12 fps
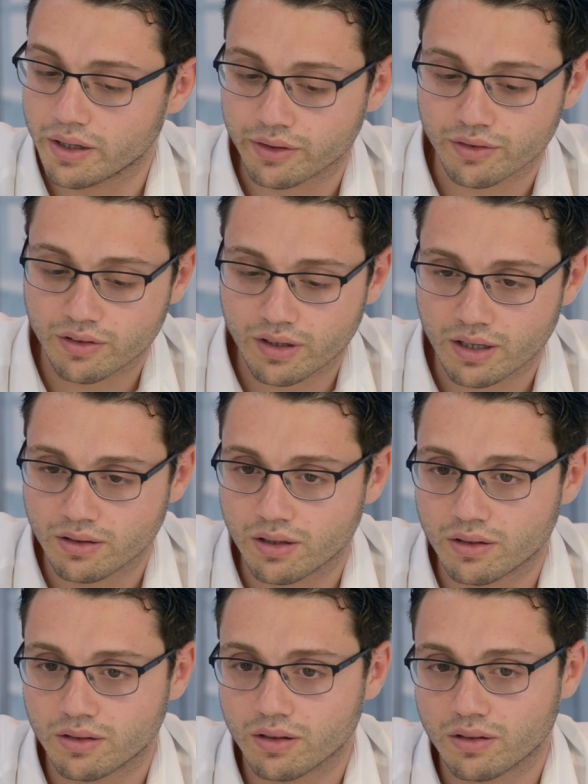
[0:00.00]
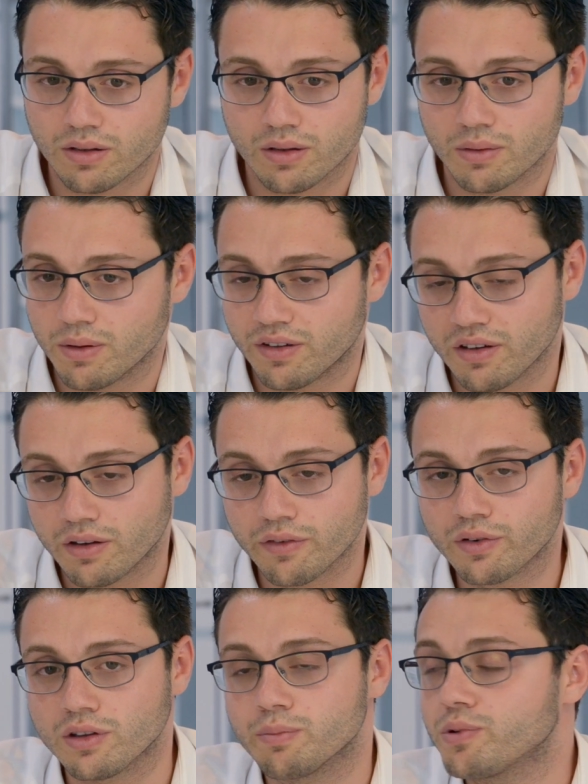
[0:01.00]
I understand that a
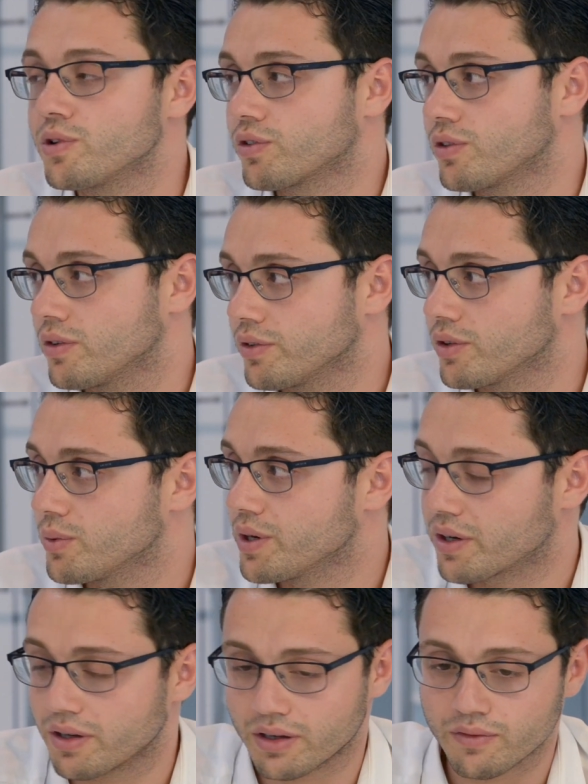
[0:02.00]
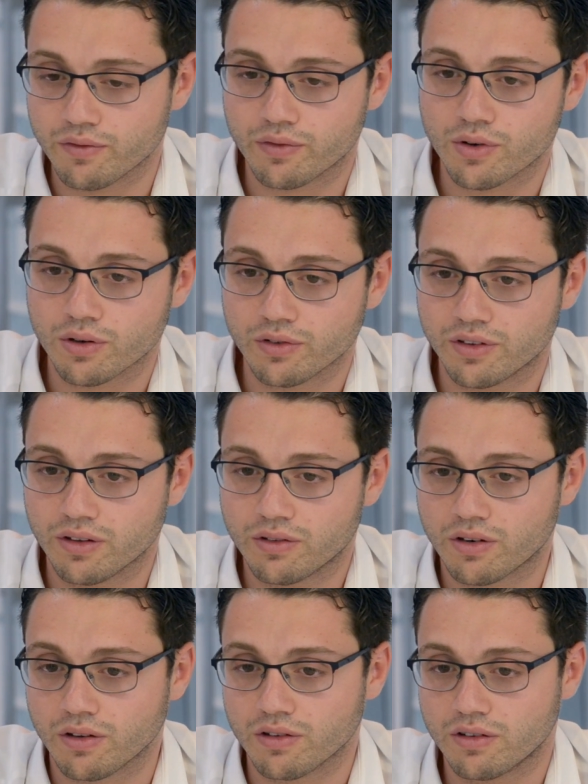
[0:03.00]
significant portion of your work involves
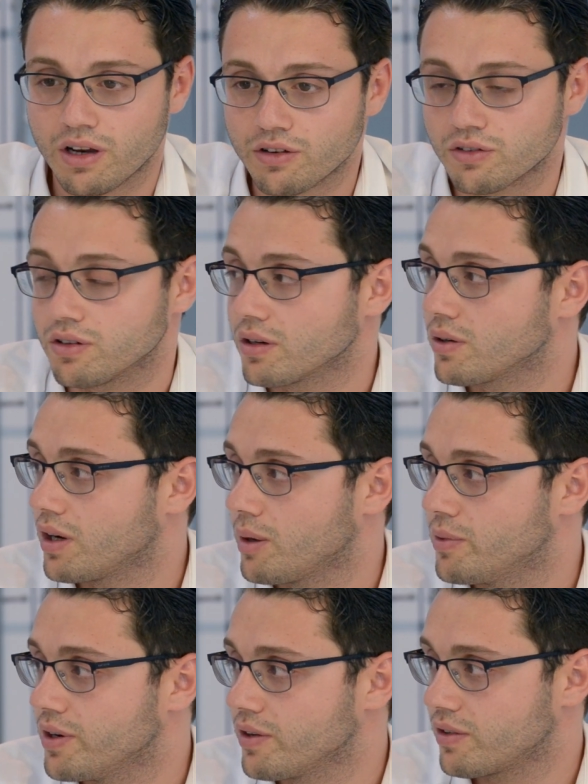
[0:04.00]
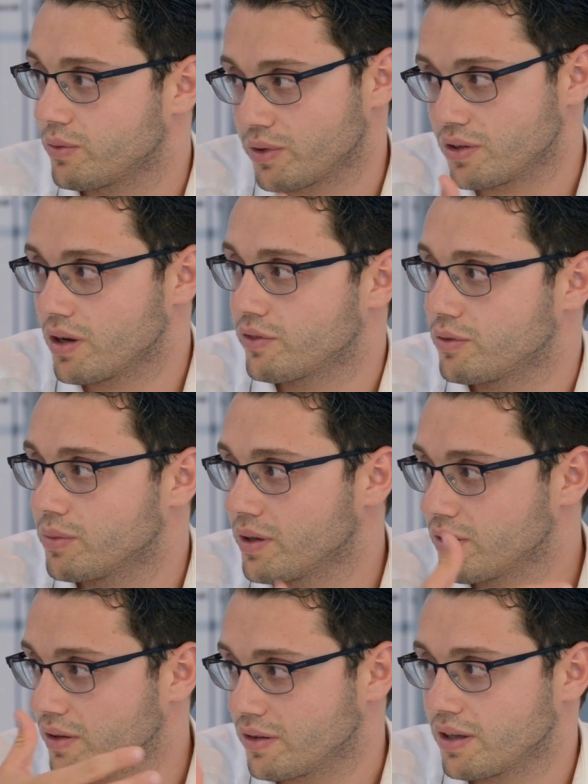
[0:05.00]
transnational collaboration with
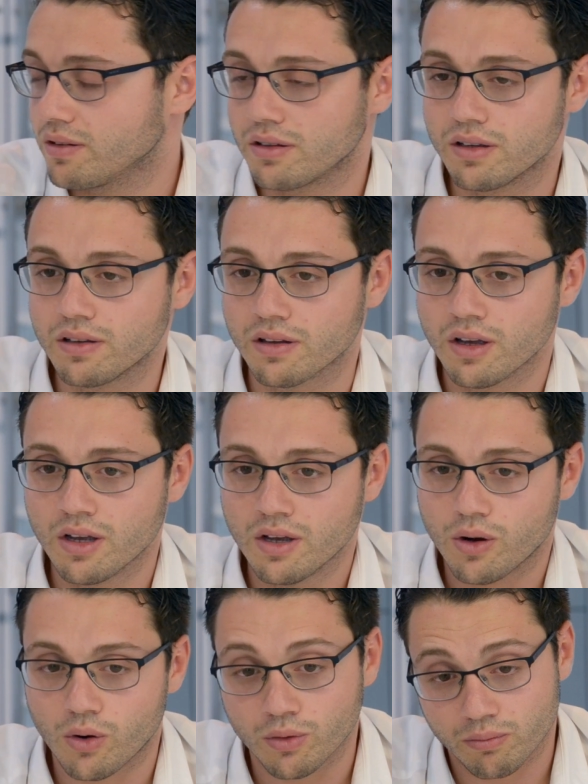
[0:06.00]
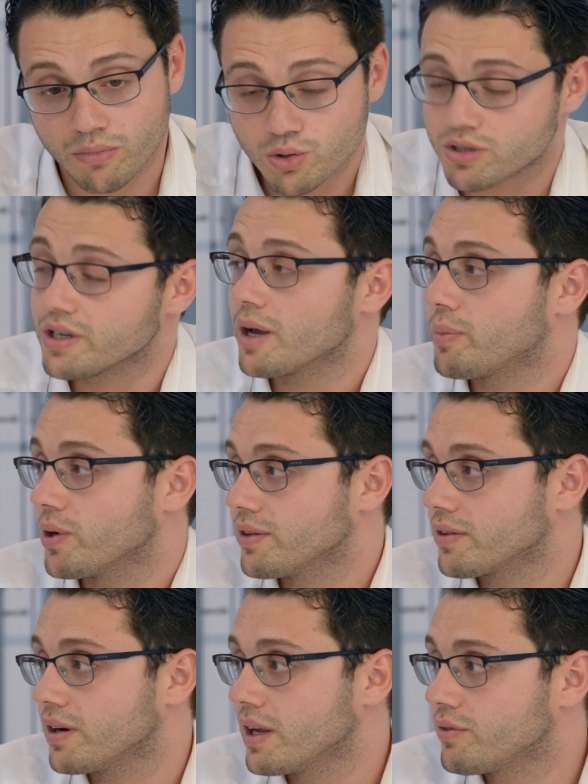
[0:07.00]
governments and entities on mostly a
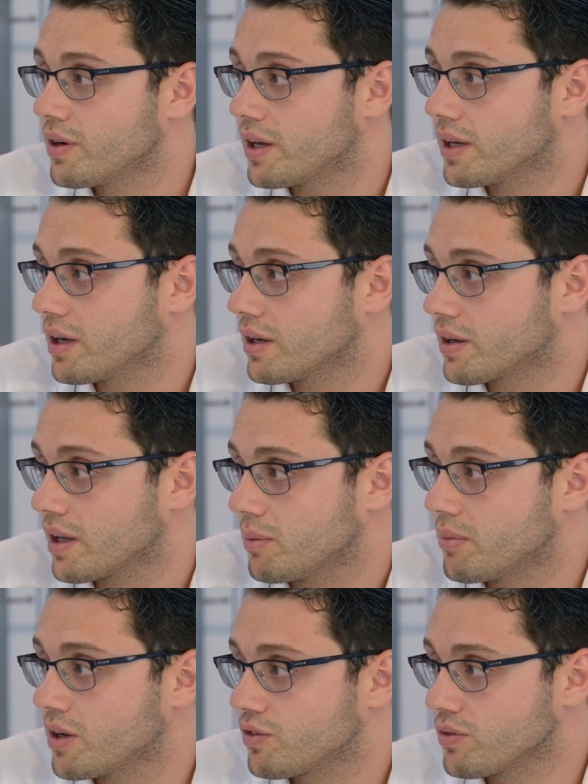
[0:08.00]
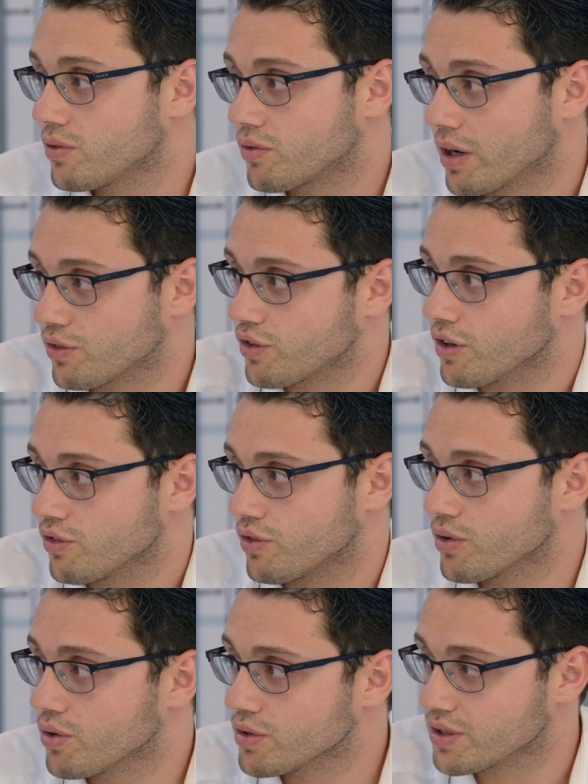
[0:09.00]
political level, I can imagine, to try to change
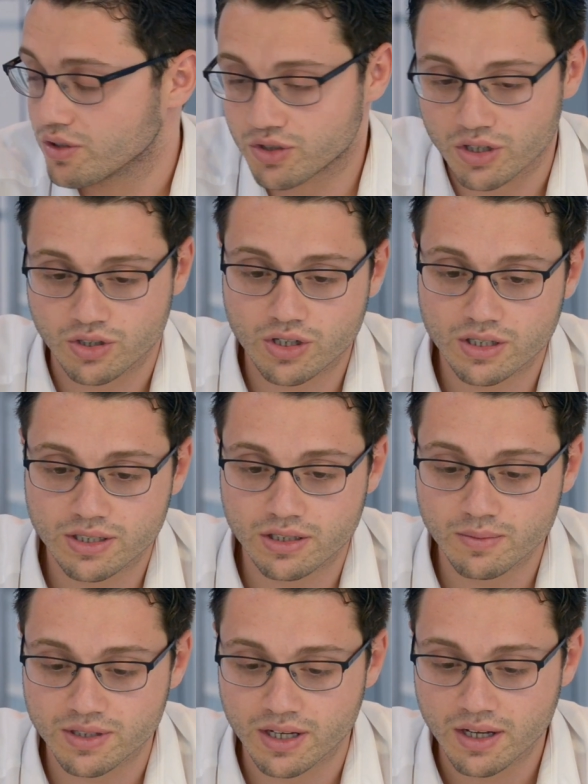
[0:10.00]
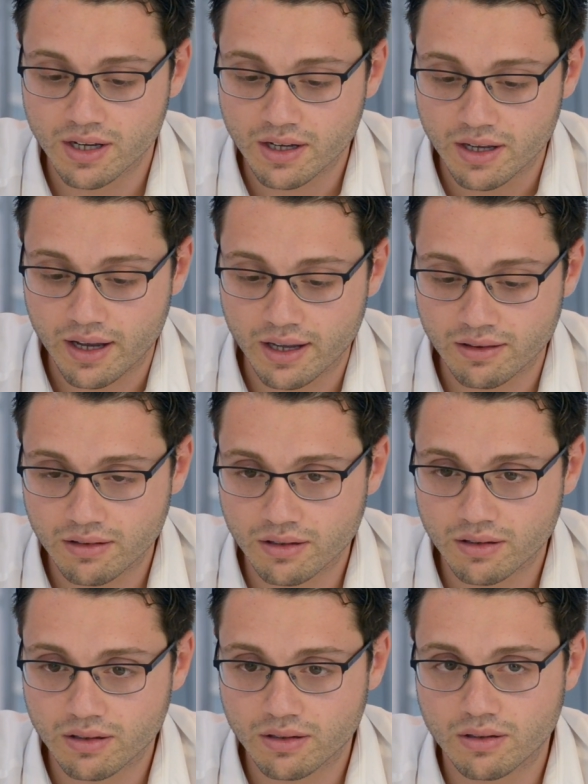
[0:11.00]
laws and change customs.
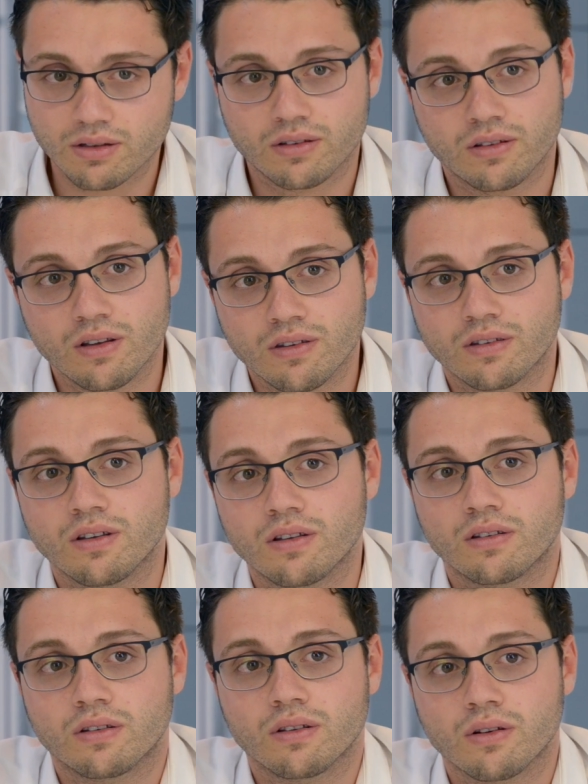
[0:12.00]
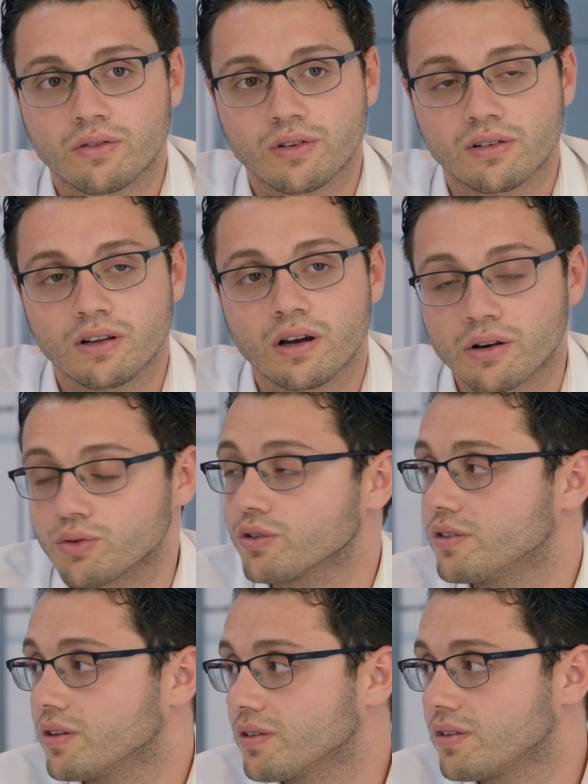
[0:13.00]
And since this, obviously, our
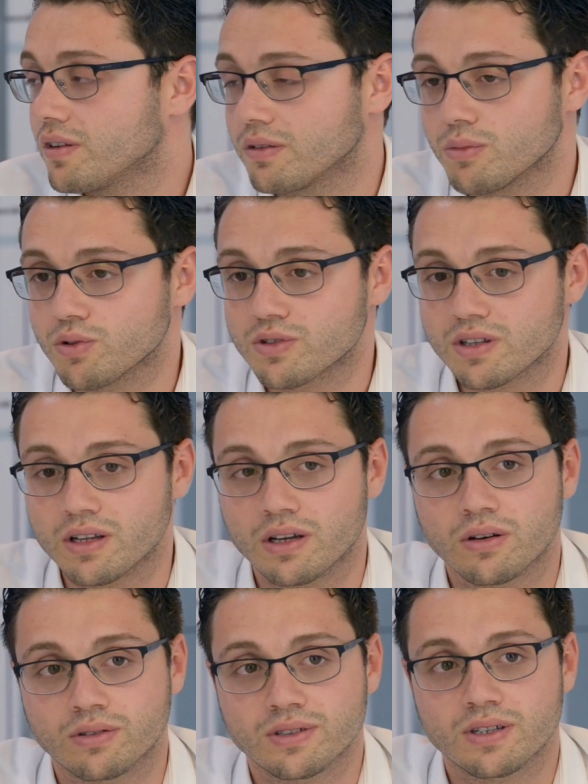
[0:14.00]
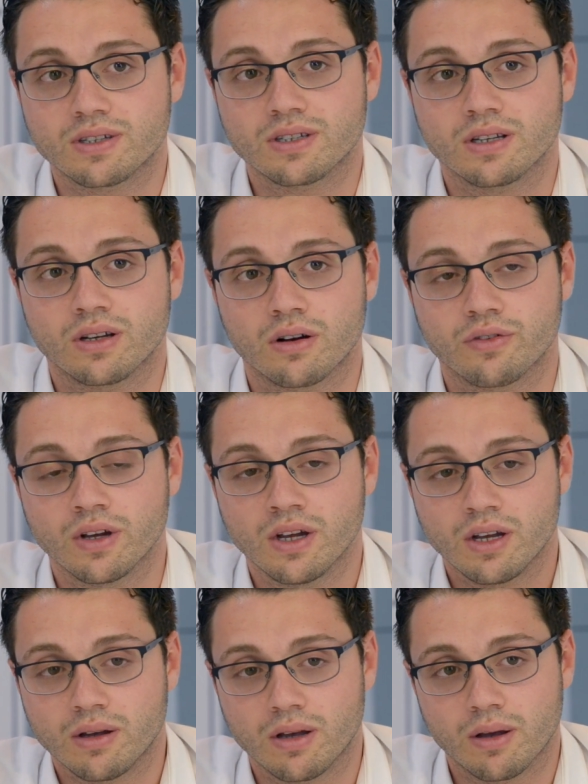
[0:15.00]
audience is mostly consisting of
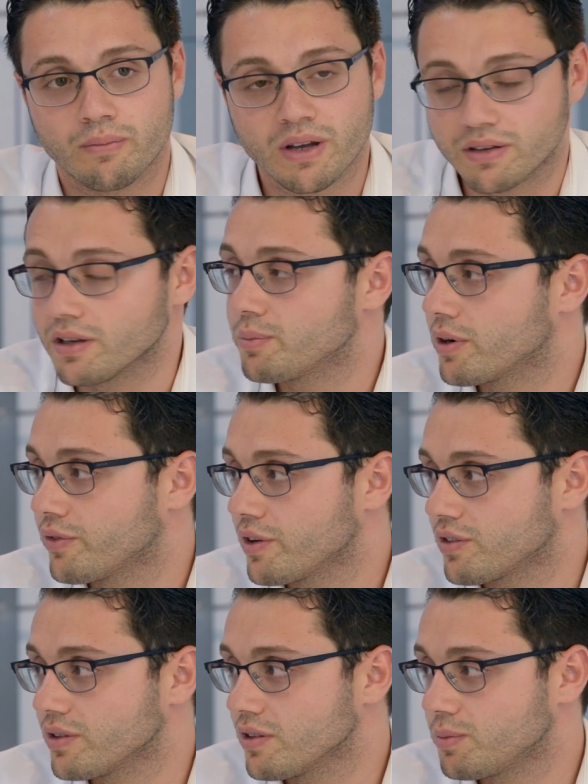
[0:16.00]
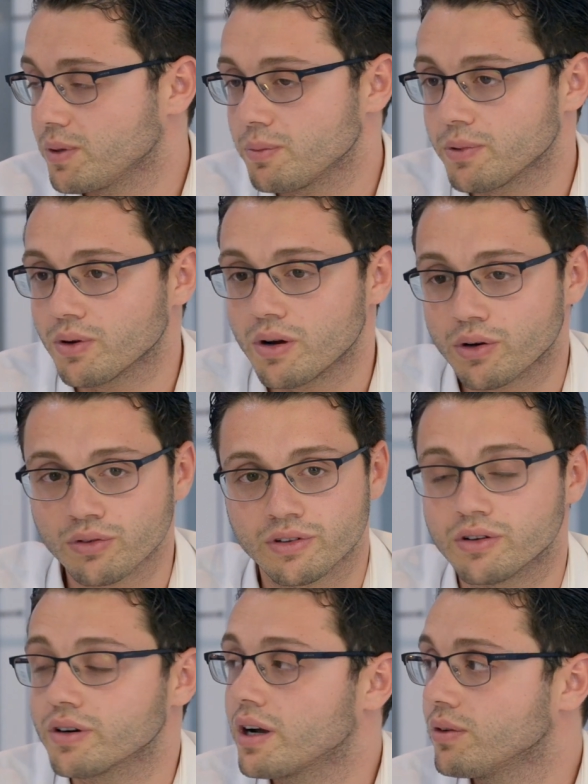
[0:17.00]
medical professionals, people who are on
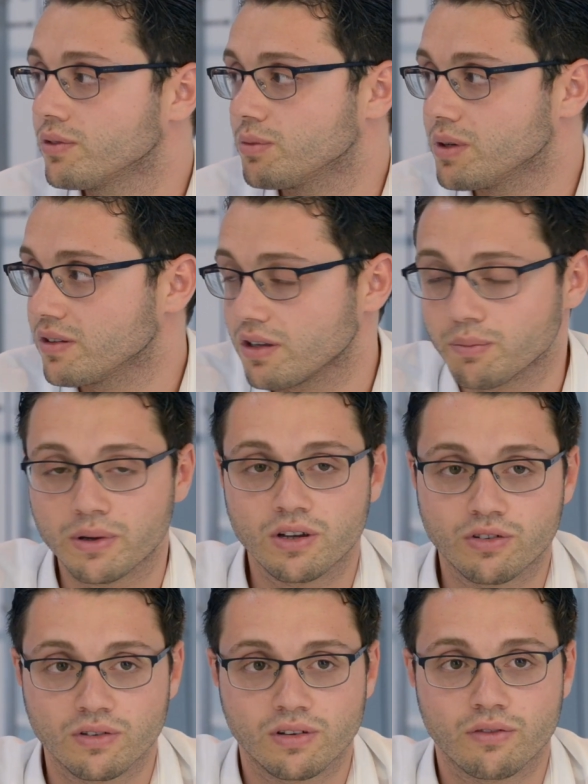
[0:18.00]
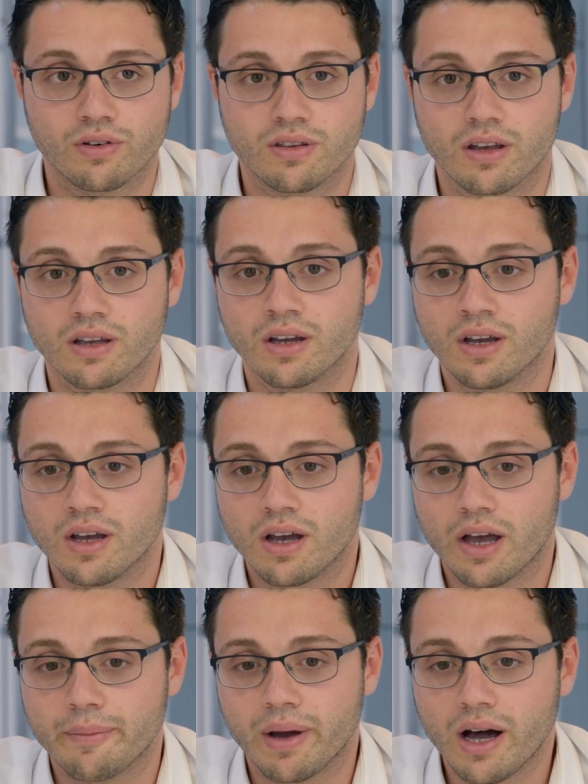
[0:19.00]
the ground, meeting patients every day,
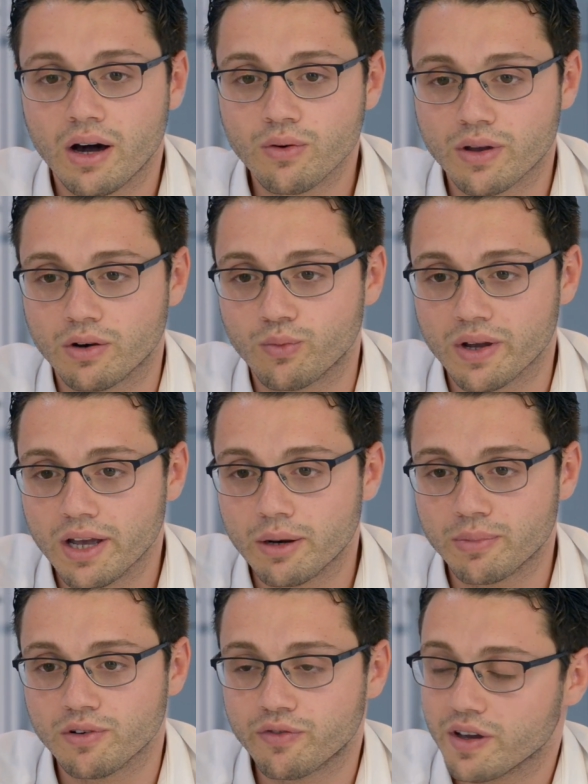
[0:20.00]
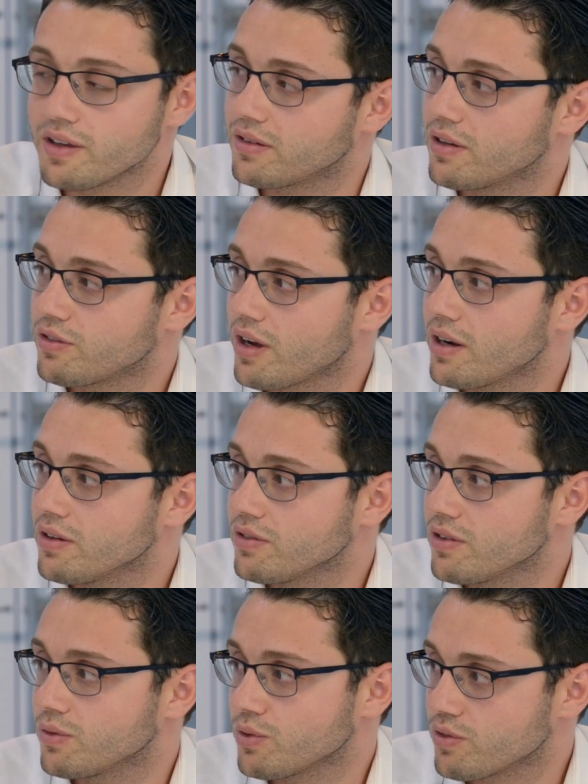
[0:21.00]
how can we help you face the
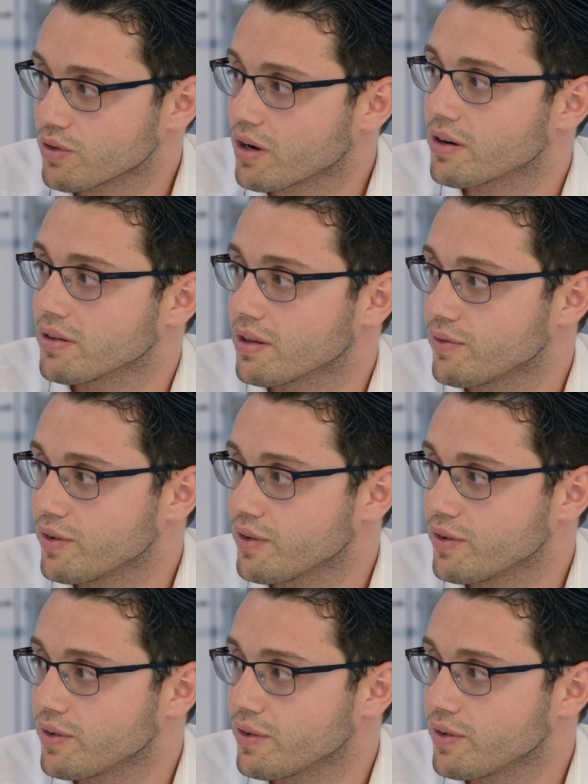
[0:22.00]
challenges which you're currently